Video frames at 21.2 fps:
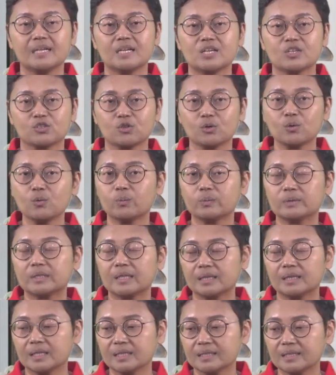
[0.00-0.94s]
so
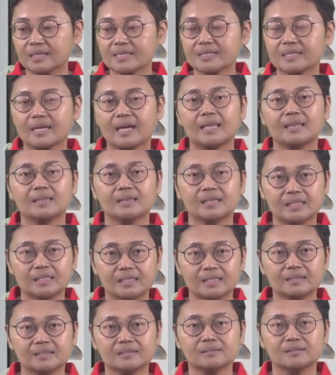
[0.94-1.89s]
the learners can
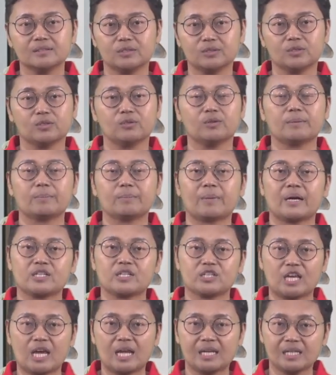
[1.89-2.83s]
learn, by
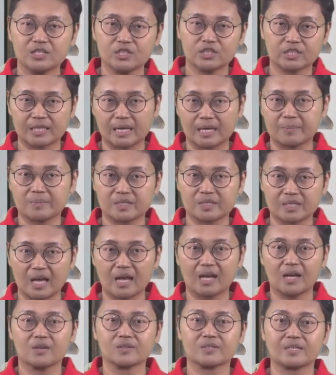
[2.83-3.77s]
challenge
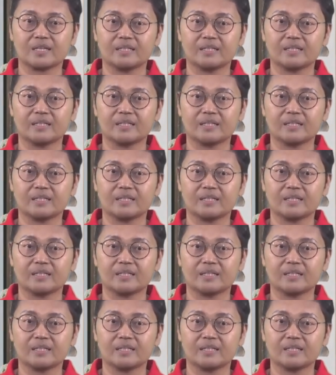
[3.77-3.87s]
themselves. And